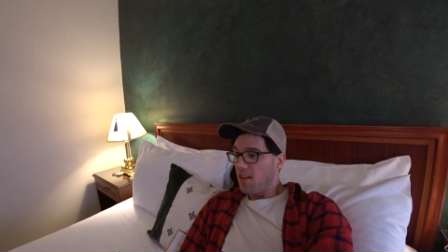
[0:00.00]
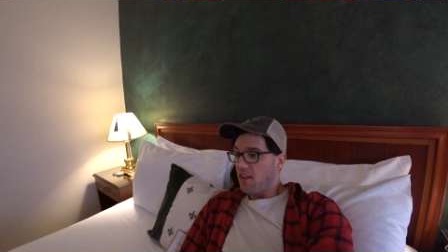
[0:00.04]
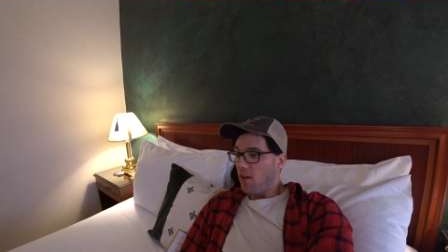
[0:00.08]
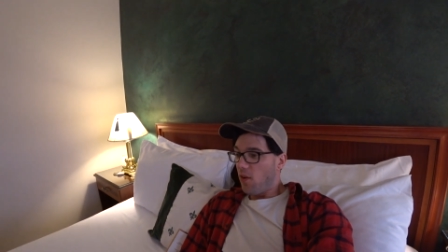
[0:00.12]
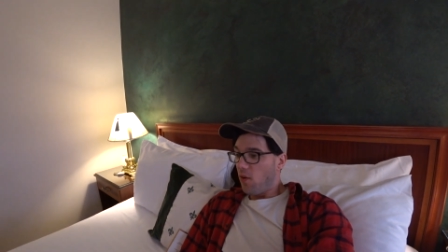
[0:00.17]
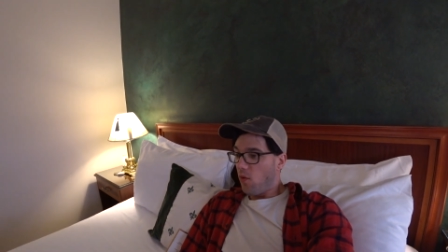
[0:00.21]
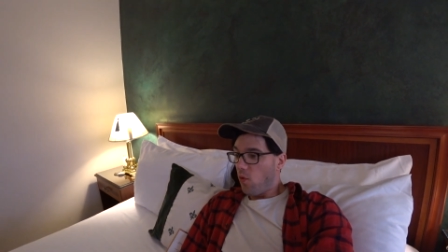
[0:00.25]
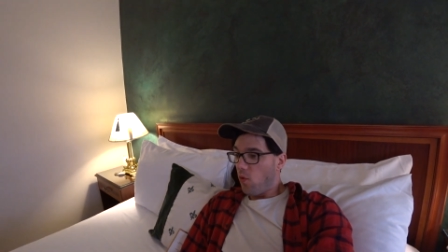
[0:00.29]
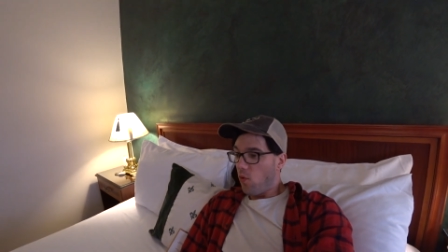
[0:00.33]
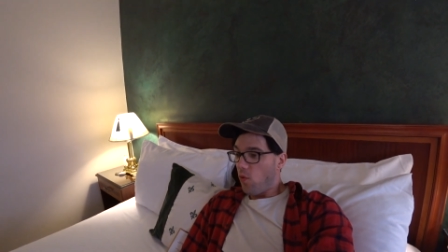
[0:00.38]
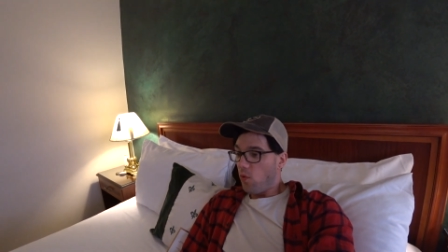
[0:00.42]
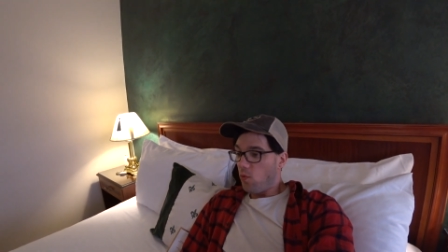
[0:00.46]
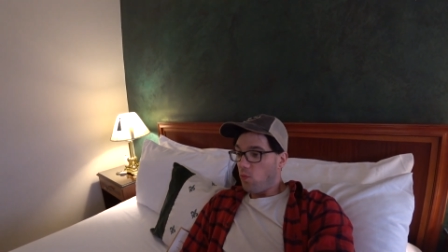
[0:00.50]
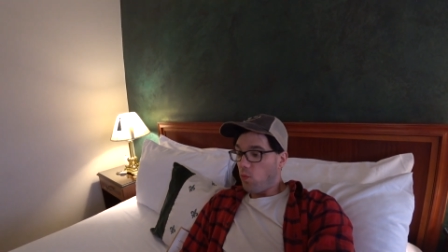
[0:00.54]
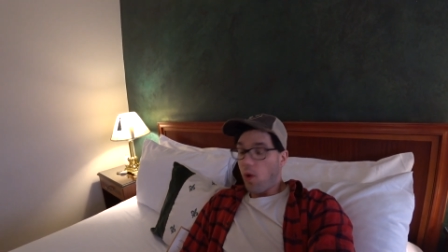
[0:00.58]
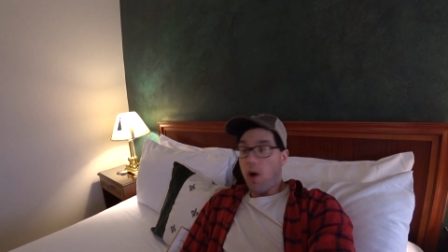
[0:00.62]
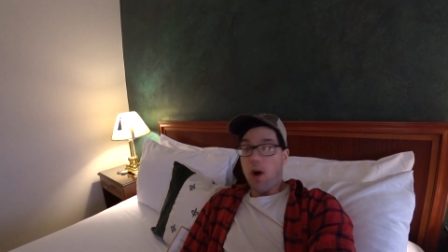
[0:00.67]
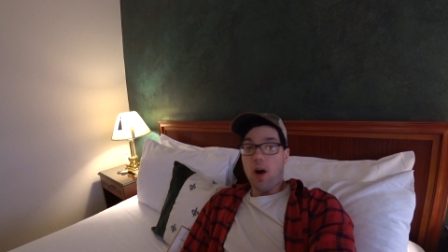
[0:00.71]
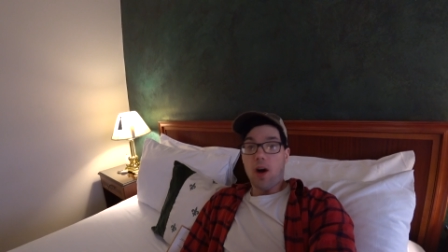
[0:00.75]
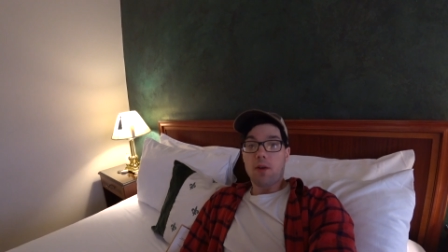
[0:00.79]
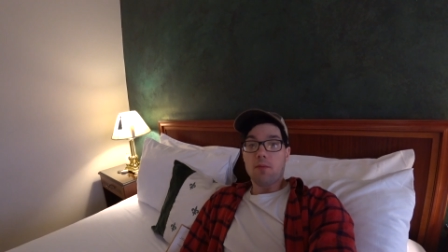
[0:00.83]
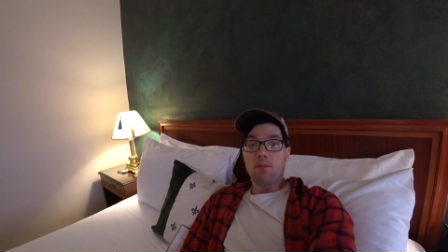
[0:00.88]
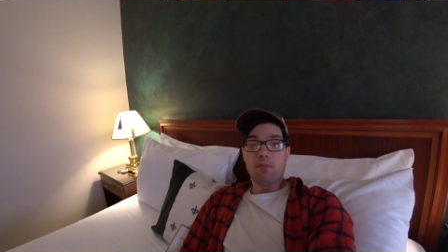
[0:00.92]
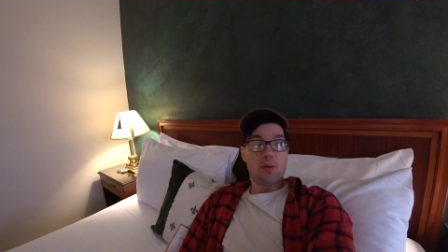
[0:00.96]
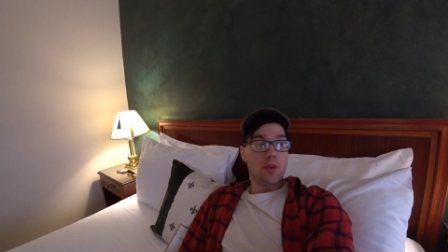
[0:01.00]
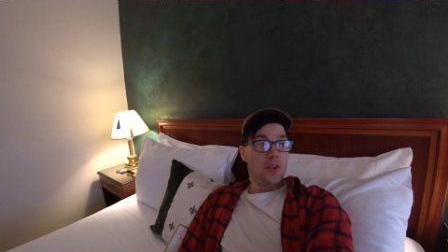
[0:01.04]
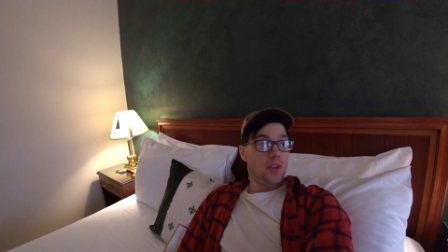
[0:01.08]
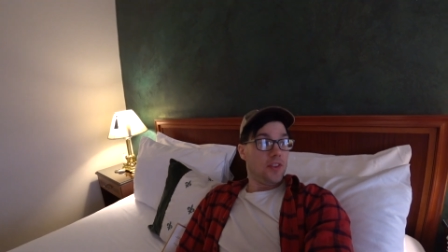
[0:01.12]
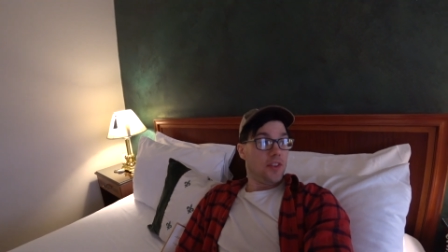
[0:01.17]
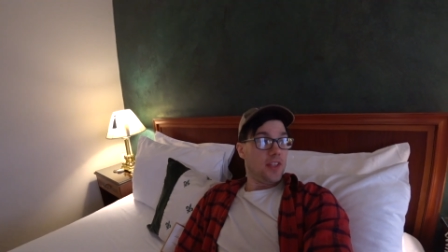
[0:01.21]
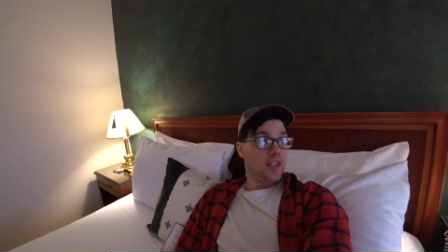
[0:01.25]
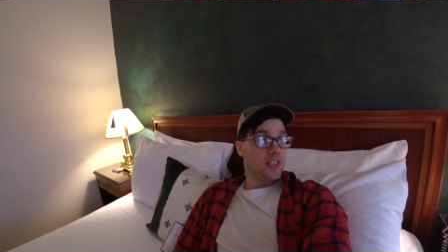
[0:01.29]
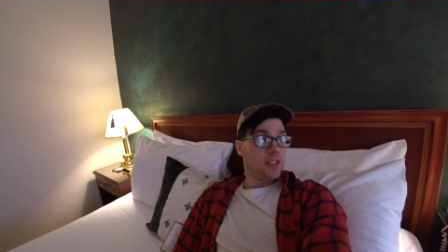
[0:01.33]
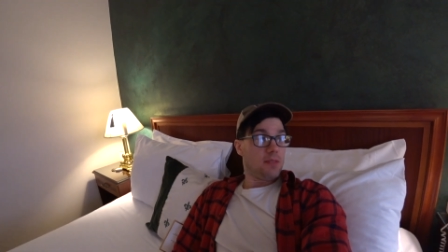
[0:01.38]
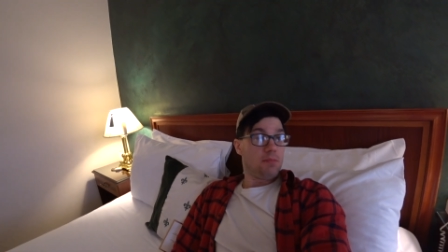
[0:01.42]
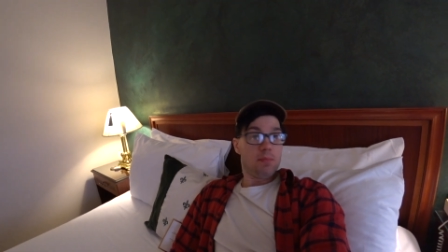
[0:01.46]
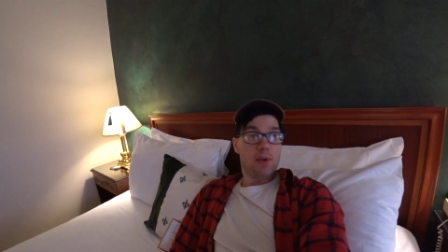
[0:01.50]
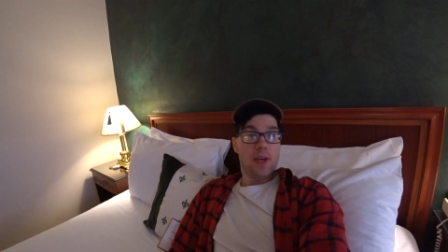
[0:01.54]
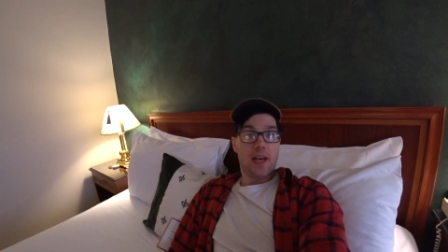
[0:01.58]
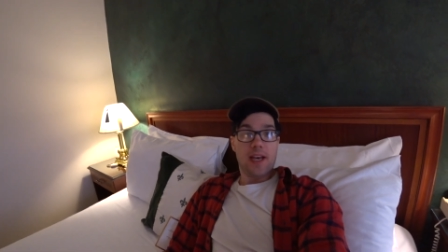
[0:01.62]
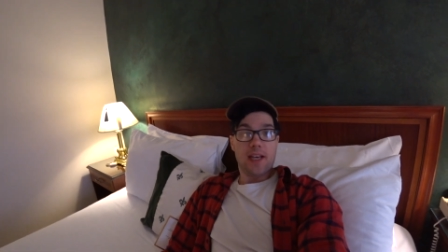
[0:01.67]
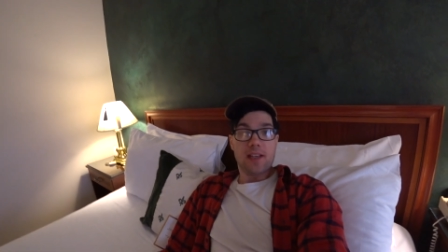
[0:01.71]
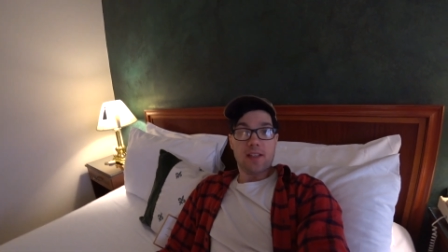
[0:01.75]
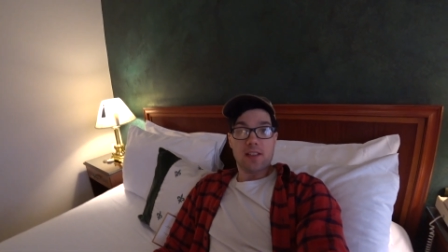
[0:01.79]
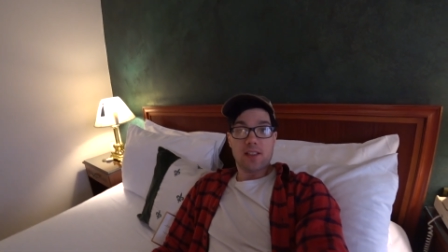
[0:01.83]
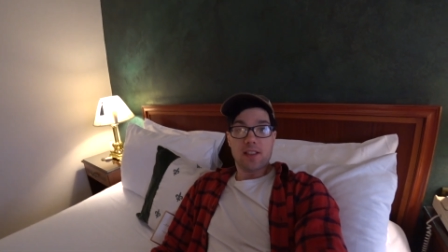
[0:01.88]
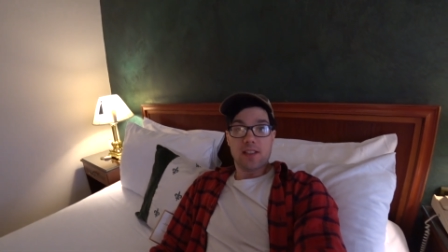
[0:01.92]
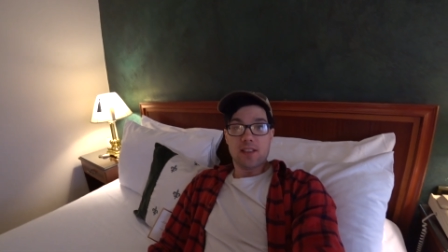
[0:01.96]
or what, but this
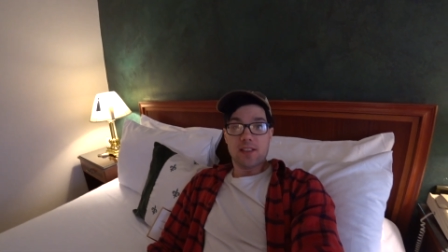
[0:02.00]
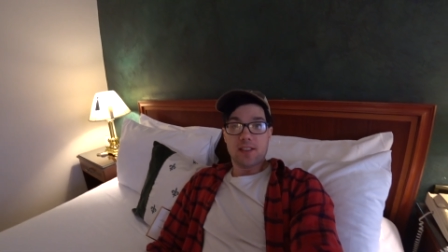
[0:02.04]
bed